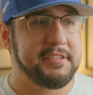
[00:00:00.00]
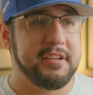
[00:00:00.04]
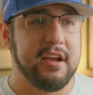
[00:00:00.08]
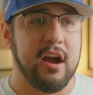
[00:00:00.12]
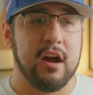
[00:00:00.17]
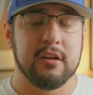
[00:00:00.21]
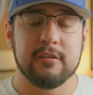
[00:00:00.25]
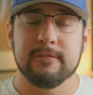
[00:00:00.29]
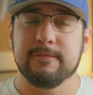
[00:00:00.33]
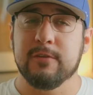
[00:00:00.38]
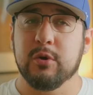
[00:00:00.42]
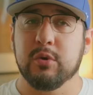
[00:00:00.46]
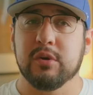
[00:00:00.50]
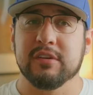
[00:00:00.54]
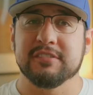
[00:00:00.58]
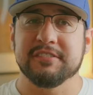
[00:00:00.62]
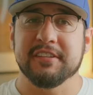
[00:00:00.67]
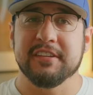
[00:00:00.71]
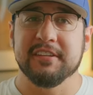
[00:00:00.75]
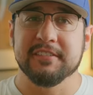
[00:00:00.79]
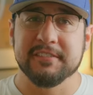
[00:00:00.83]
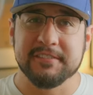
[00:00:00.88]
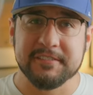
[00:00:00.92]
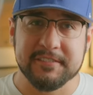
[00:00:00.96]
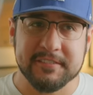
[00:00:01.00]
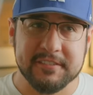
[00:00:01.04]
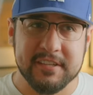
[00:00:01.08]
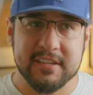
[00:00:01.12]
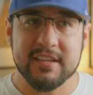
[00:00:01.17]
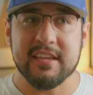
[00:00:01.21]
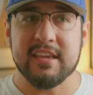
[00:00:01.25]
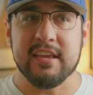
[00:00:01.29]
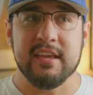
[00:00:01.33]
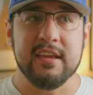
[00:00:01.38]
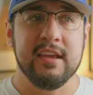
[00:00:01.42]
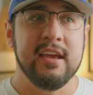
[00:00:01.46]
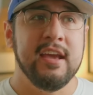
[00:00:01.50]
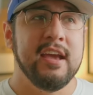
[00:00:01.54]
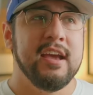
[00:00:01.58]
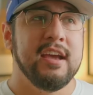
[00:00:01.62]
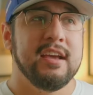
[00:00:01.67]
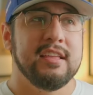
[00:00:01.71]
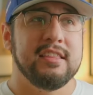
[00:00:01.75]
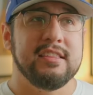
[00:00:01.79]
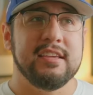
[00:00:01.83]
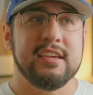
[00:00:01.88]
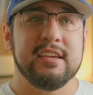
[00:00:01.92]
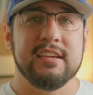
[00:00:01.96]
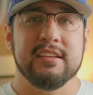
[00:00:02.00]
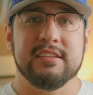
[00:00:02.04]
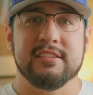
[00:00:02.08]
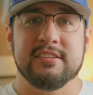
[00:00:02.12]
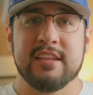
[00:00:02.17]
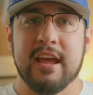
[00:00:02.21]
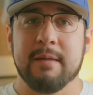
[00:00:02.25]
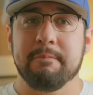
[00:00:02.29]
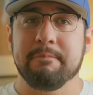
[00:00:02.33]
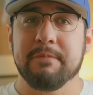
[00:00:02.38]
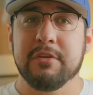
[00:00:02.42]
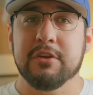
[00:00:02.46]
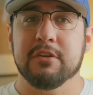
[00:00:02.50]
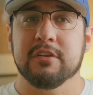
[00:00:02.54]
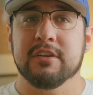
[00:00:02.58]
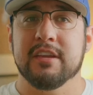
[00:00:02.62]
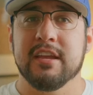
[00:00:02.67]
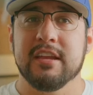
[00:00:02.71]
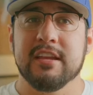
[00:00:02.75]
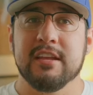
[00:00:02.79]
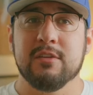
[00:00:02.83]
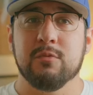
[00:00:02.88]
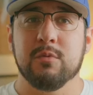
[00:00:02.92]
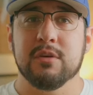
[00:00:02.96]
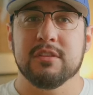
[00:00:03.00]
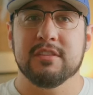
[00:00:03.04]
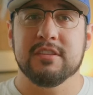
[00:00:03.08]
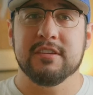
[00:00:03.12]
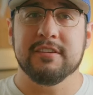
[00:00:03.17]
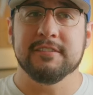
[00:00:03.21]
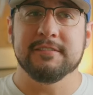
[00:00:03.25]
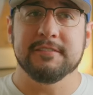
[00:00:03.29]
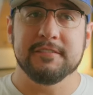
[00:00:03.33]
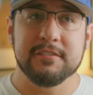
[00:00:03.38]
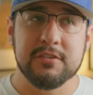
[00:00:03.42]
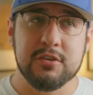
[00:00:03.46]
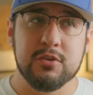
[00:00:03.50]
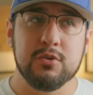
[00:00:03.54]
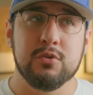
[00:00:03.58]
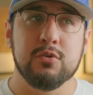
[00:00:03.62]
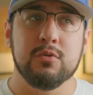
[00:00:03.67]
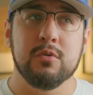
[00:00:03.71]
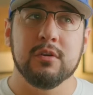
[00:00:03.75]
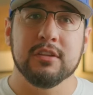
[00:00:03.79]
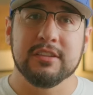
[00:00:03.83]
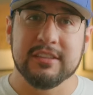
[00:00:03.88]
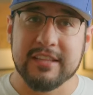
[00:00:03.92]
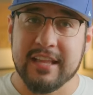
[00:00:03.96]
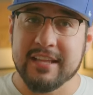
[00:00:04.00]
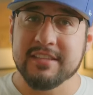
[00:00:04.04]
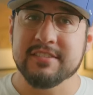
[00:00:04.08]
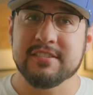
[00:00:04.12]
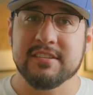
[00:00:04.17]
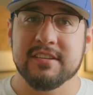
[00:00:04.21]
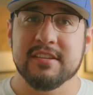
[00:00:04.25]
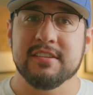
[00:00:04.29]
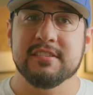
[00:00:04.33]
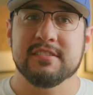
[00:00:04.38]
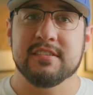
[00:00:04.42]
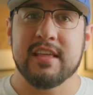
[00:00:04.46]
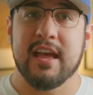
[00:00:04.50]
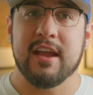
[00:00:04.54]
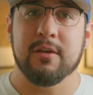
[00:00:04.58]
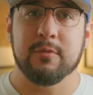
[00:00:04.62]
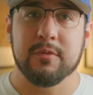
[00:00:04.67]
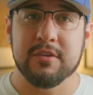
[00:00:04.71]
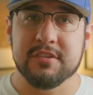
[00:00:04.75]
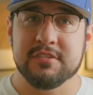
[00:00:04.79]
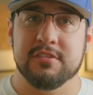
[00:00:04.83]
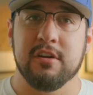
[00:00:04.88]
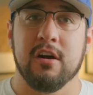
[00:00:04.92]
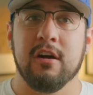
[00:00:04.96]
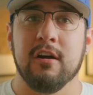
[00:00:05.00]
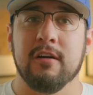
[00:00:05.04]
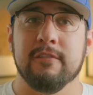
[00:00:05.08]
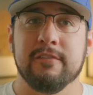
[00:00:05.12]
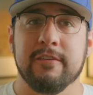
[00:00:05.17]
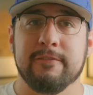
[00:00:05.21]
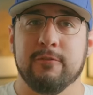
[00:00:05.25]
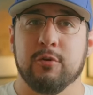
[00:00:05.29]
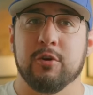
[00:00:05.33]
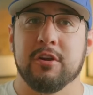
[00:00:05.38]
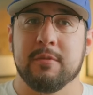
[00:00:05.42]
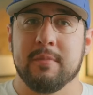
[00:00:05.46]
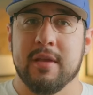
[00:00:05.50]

The autofocus is sticky. The depth that you're getting with these new lenses that resolve the 40